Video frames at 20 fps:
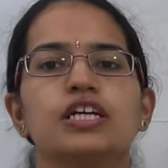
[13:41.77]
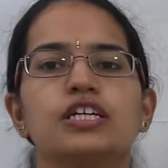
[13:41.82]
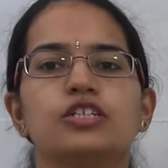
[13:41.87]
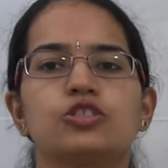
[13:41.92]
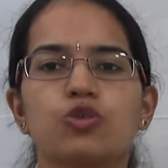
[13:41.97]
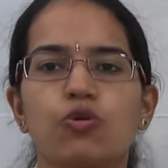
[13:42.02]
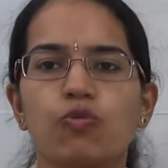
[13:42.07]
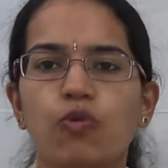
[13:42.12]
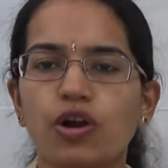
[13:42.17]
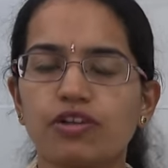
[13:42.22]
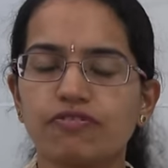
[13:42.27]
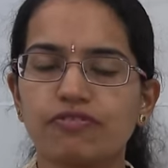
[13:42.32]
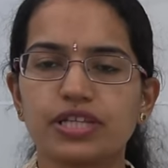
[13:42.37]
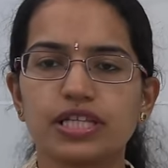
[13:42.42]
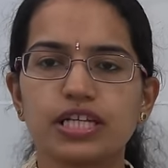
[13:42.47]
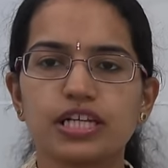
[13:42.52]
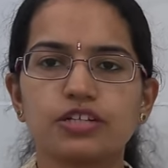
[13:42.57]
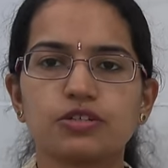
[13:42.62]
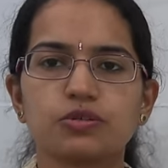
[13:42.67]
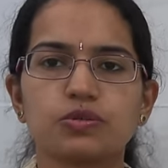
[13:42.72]
So what we
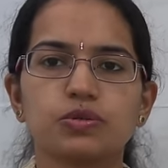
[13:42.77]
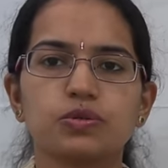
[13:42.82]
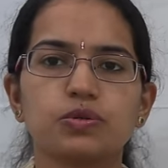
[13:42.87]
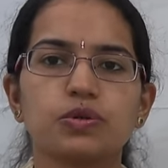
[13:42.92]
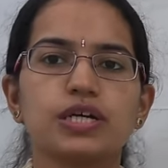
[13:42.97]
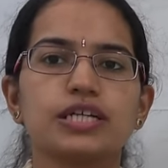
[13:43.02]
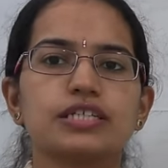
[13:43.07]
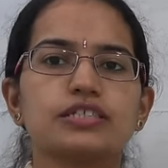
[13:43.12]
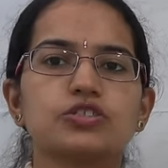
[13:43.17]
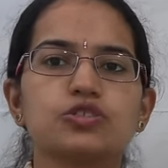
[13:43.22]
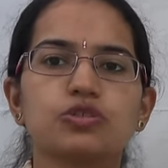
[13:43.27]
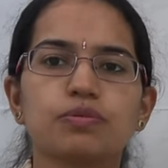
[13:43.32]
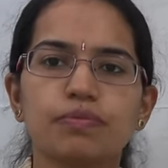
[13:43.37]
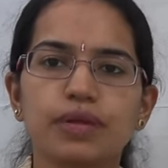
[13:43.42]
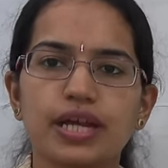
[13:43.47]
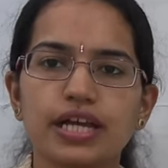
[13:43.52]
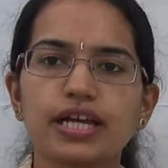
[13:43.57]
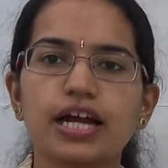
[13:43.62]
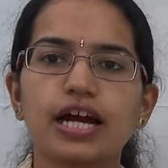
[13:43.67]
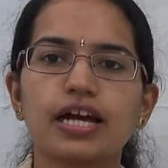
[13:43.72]
need to do is to
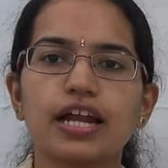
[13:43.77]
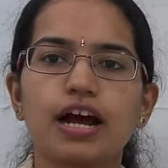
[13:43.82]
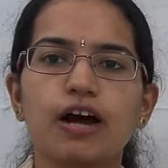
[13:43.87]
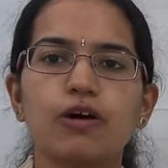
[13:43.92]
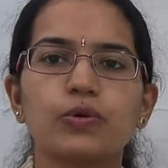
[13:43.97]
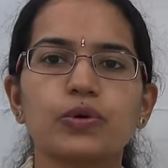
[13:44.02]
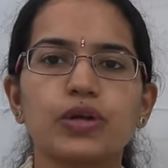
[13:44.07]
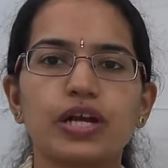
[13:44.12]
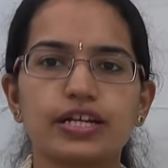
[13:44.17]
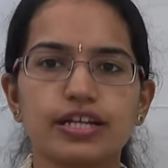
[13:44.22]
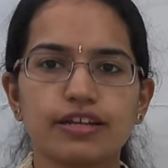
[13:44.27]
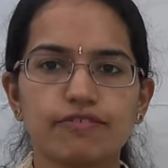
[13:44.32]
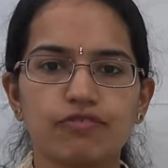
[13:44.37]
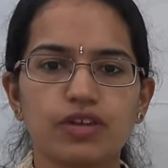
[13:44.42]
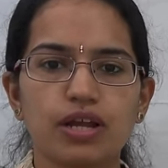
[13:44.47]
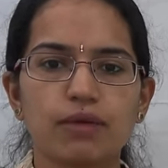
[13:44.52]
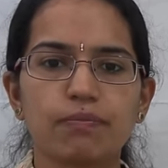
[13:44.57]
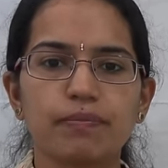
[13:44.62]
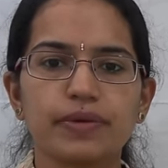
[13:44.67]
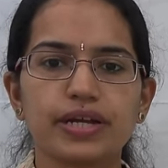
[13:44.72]
bring around a
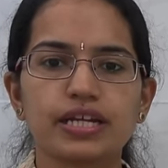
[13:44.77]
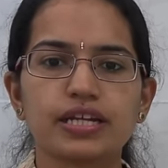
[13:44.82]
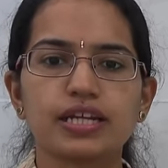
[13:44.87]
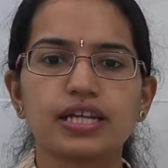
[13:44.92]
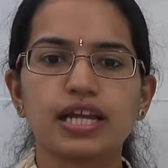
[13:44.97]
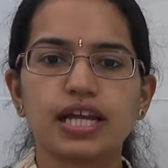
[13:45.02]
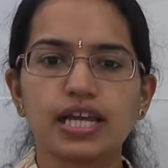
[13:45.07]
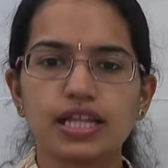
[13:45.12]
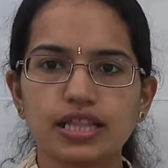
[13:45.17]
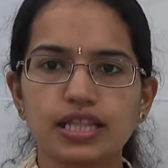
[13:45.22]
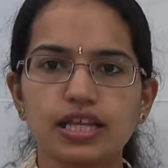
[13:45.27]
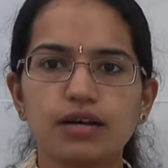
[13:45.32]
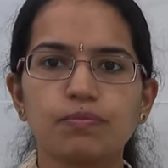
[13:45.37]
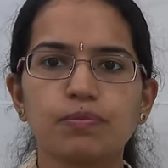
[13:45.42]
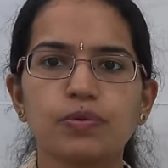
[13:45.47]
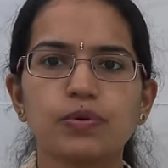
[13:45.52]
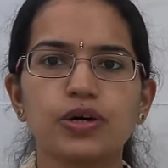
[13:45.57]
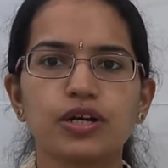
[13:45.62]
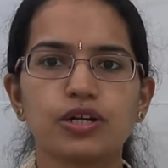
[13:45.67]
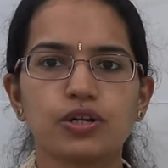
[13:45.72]
development in the
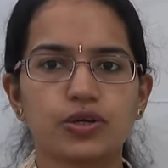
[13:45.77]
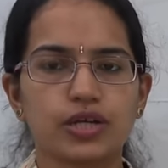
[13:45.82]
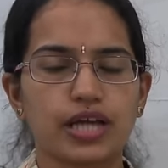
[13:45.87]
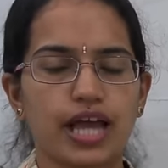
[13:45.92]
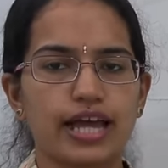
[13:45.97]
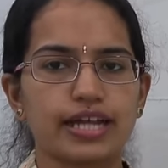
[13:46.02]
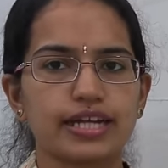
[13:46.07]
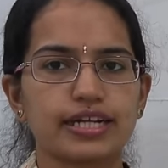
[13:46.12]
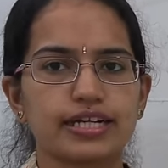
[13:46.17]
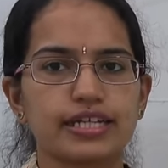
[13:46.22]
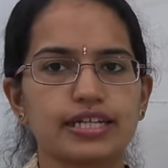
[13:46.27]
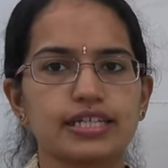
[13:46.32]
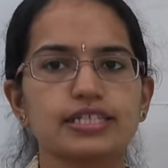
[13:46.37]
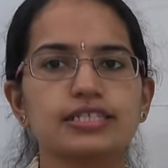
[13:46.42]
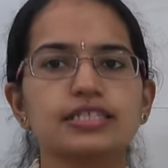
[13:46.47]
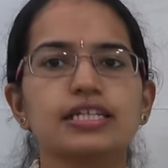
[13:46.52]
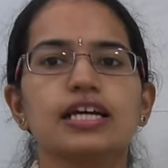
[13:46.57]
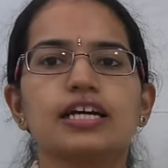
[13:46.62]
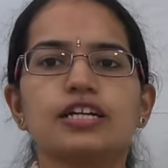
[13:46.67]
poor localities,